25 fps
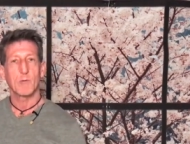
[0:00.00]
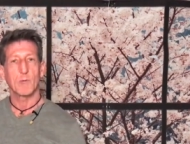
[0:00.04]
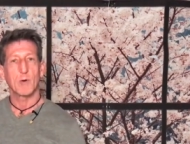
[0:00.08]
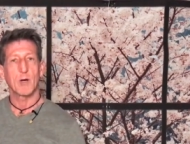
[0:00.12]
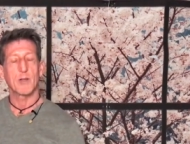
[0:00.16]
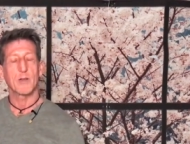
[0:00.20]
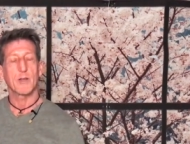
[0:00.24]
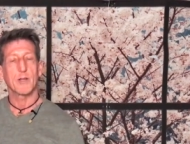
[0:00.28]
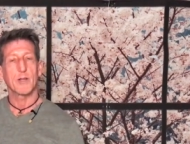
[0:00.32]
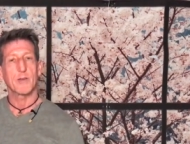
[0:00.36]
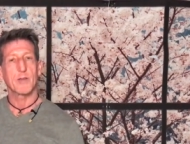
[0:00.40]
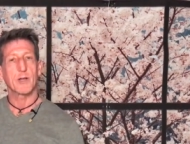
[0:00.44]

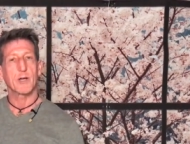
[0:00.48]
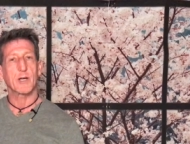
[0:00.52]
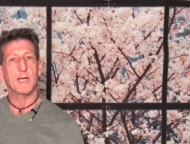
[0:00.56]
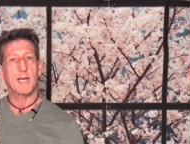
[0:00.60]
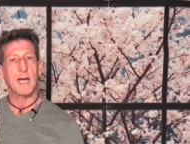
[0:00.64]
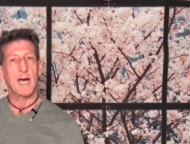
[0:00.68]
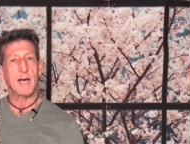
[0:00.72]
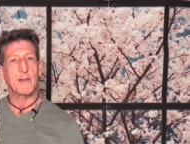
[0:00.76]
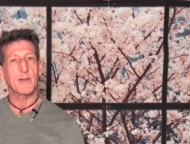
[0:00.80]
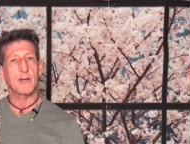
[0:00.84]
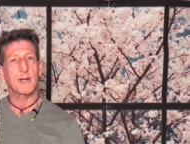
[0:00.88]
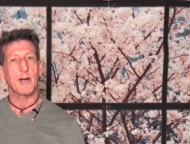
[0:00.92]
Well, the
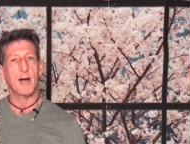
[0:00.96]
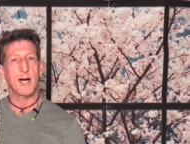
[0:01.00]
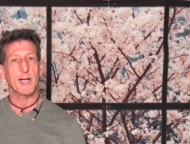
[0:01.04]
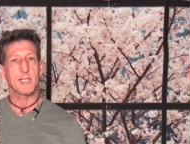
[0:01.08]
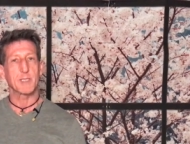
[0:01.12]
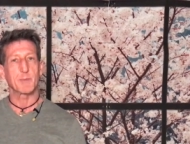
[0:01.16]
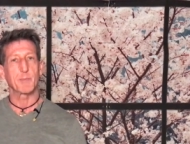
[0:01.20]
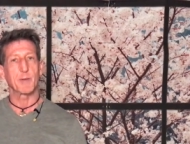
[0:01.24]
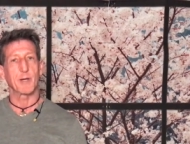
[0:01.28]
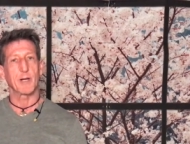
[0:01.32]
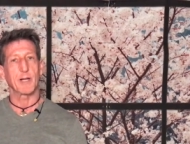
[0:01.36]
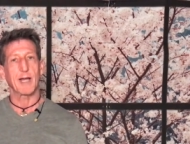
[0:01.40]
Catholic
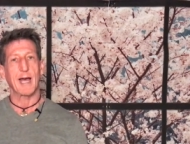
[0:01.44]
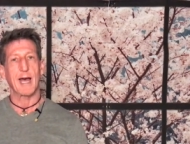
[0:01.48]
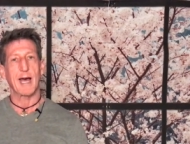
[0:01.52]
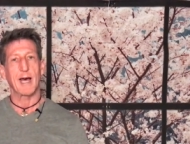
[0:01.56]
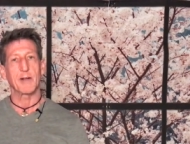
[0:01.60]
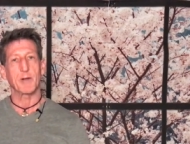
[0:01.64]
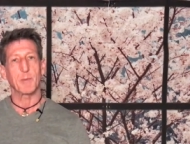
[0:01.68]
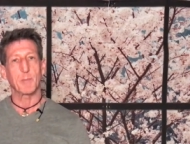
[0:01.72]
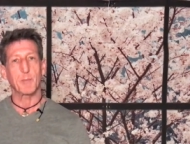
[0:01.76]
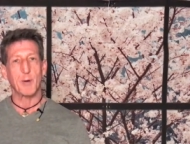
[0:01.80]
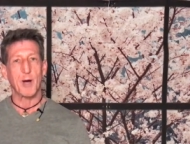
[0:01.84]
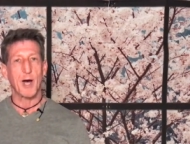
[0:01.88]
hospital
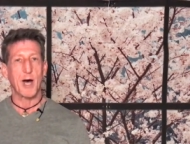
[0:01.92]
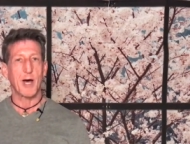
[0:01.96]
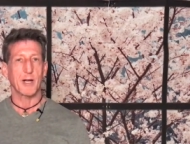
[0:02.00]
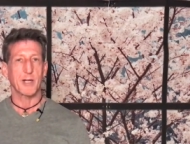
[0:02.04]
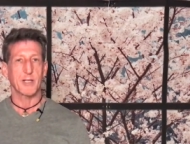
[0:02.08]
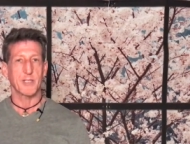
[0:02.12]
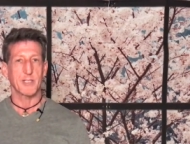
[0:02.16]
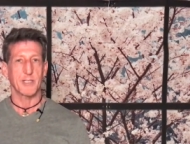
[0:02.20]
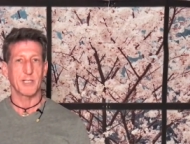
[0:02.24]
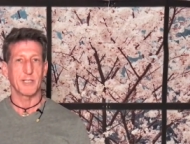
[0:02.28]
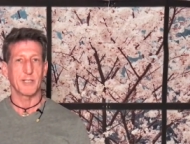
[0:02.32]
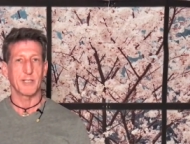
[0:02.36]
had a
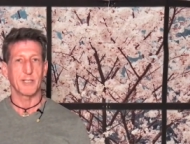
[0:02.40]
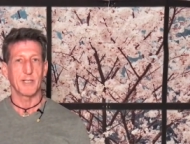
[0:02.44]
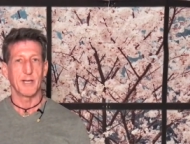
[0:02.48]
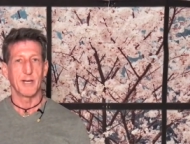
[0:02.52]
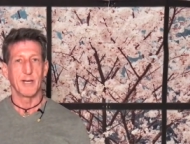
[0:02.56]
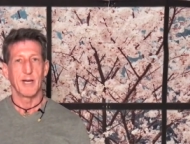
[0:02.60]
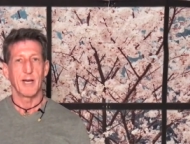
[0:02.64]
policy, and